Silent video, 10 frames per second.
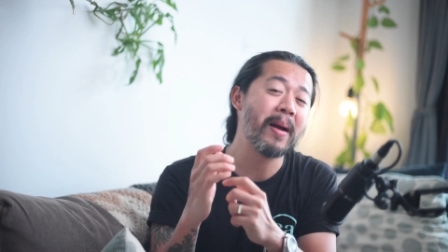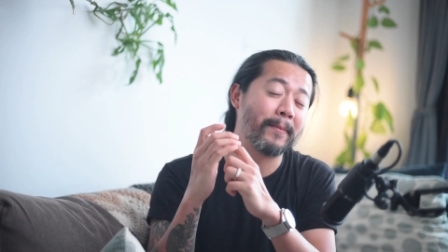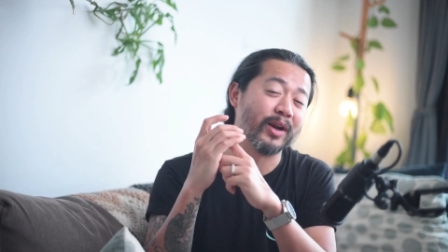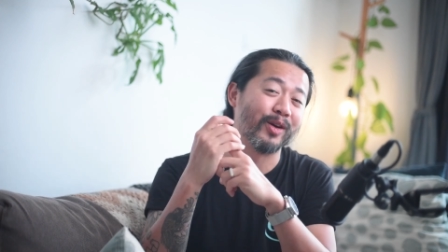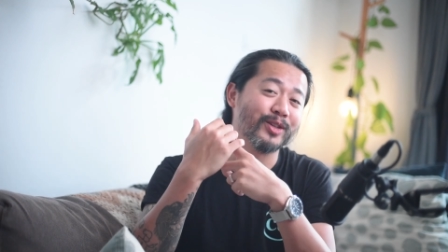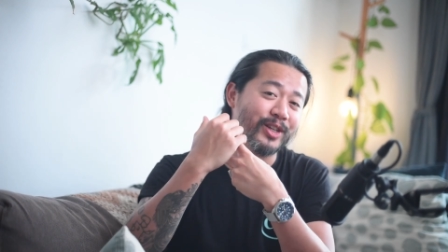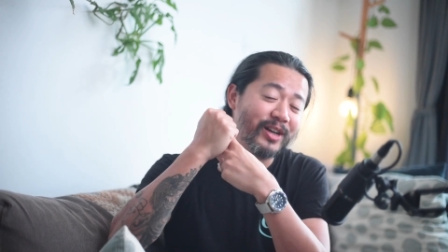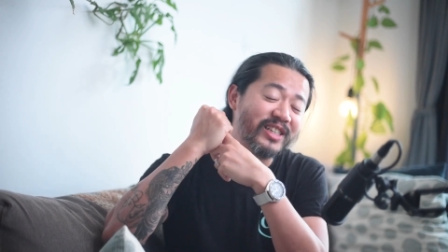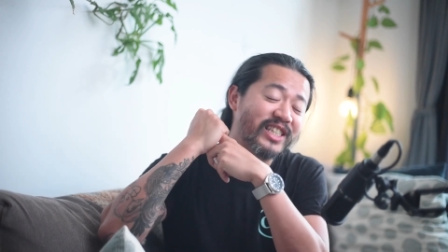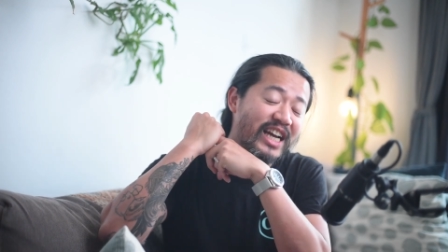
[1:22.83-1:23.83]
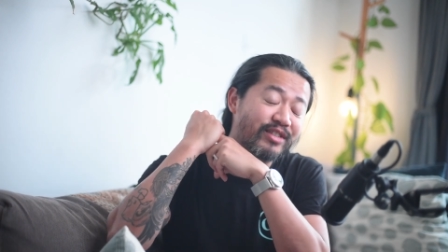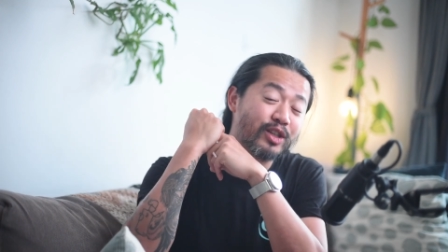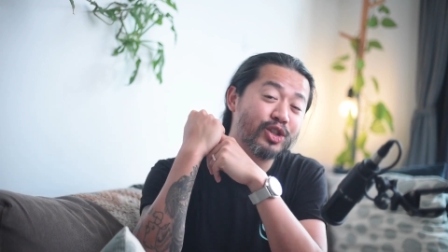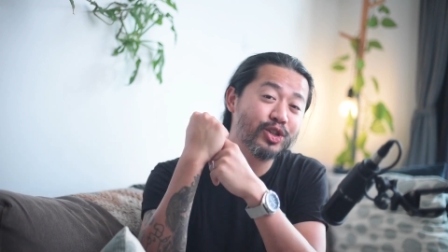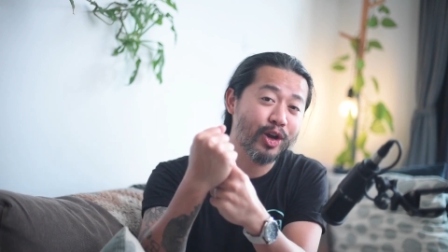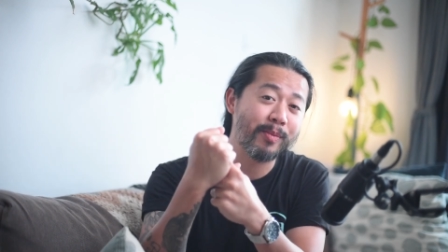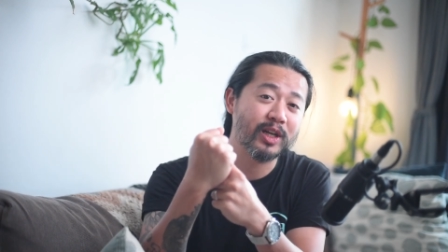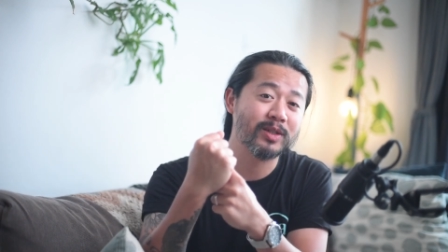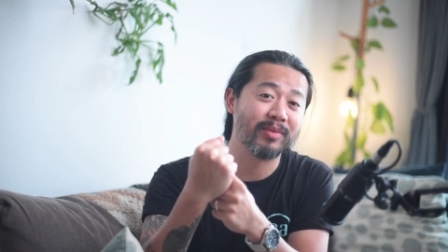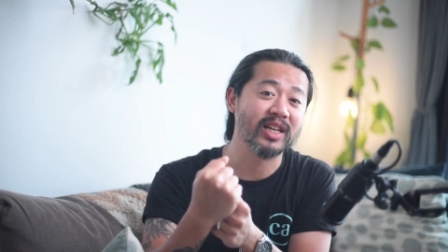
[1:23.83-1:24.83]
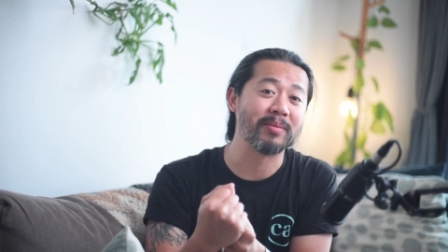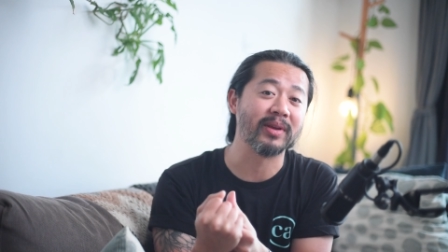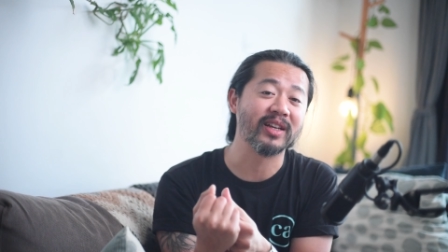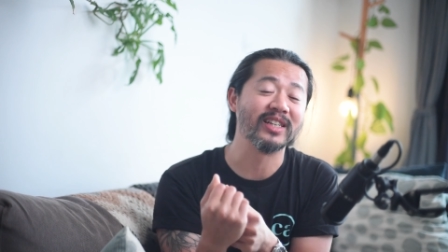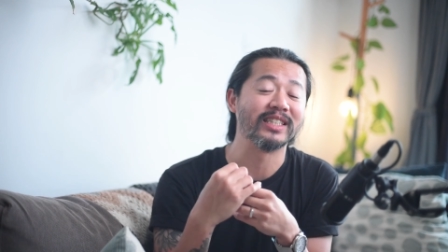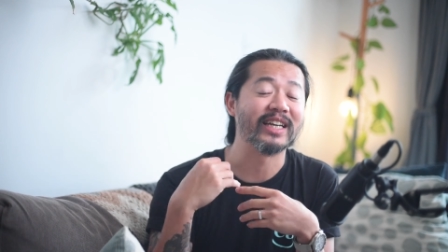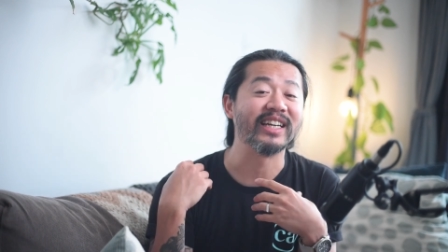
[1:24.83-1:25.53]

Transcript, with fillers: but also saves you so much money because there